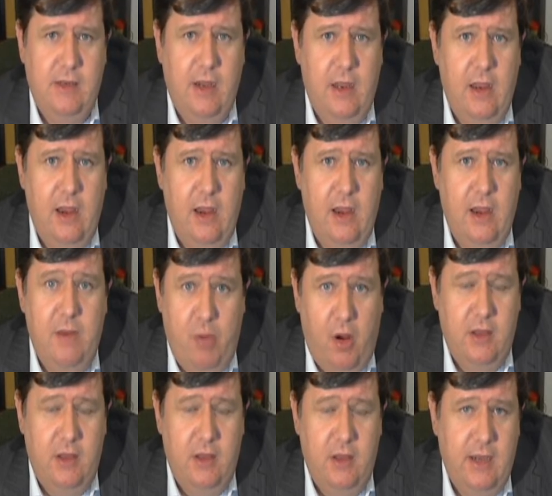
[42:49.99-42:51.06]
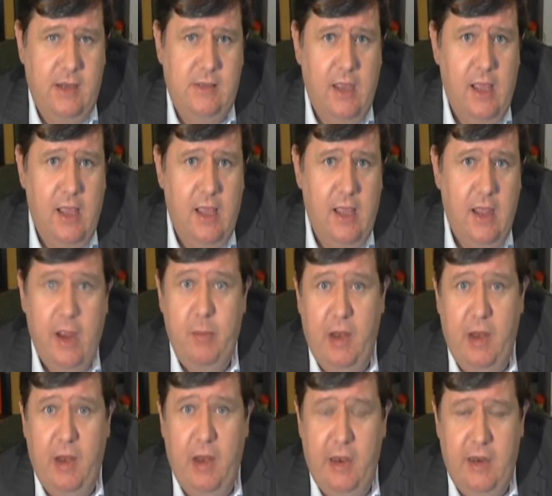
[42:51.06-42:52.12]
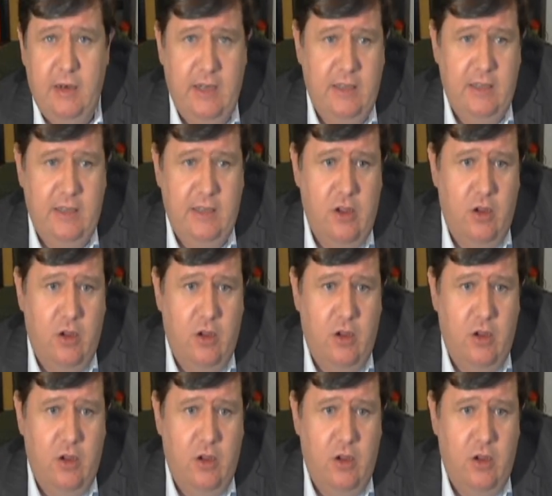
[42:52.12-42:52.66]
in politics, in political discourse.